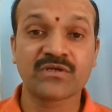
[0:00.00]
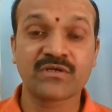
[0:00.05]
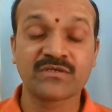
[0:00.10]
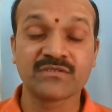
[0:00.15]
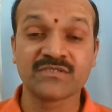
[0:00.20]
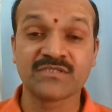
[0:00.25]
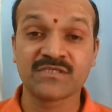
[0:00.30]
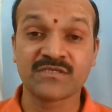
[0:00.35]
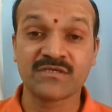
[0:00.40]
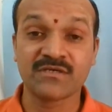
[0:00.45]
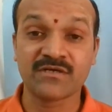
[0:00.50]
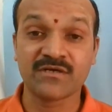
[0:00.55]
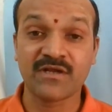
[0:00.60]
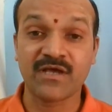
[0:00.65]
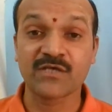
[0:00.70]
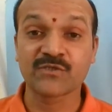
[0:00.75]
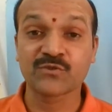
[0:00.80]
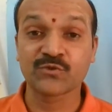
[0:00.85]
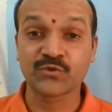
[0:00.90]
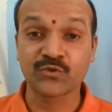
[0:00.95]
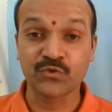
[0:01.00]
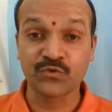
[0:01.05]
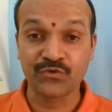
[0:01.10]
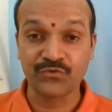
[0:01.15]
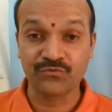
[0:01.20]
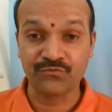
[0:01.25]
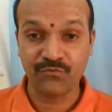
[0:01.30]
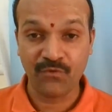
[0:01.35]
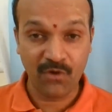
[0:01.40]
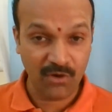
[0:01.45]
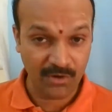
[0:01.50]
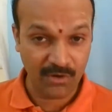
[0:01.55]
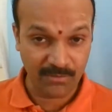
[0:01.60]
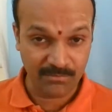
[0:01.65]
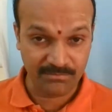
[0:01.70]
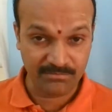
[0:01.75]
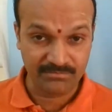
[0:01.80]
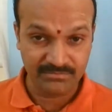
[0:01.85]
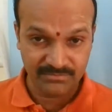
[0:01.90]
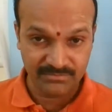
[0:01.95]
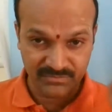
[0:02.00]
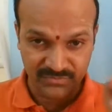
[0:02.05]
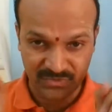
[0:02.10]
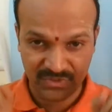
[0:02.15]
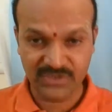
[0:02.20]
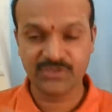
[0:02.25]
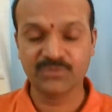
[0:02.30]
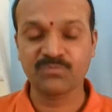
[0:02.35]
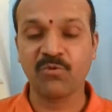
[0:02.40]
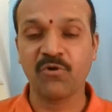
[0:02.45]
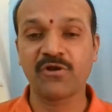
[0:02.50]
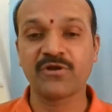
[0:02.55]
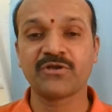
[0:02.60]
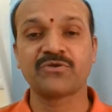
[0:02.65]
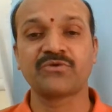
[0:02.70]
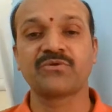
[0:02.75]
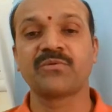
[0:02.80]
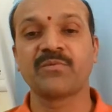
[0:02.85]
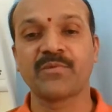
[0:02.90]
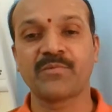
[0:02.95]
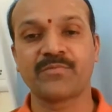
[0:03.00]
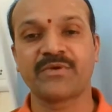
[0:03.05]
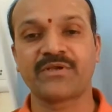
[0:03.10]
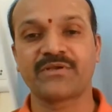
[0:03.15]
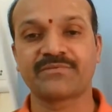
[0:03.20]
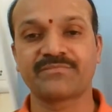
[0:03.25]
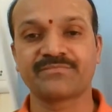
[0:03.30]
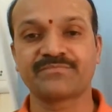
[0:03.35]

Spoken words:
considered as uniform. This point you remember.